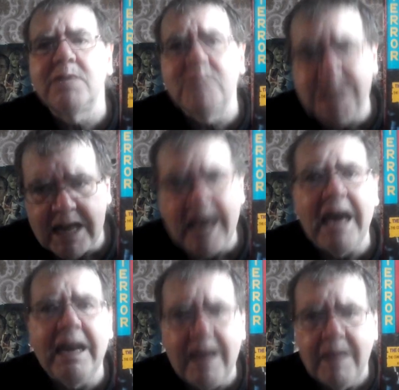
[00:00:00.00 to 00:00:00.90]

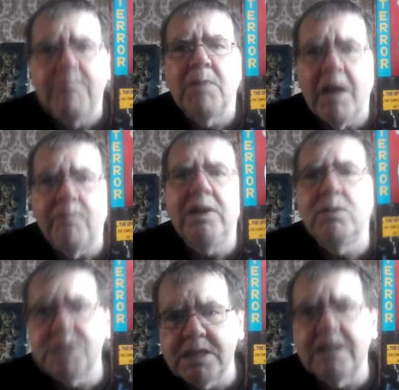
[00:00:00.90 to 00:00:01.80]
79, I
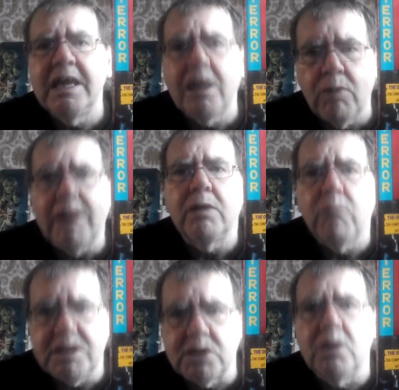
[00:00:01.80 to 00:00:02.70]
frequented there
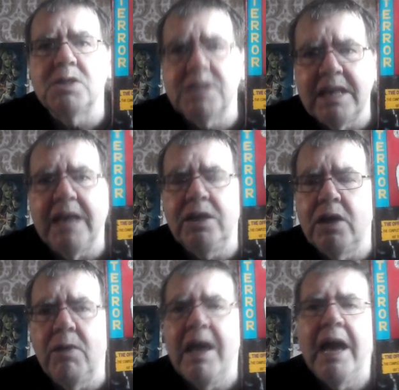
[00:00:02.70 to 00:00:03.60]
quite a lot in that, you
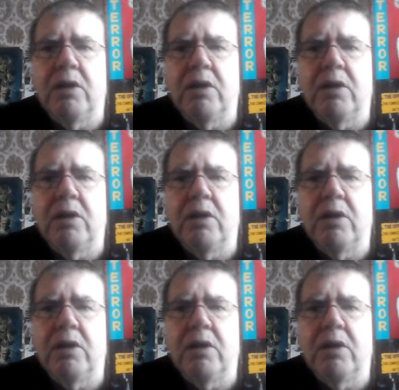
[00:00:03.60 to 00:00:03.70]
know.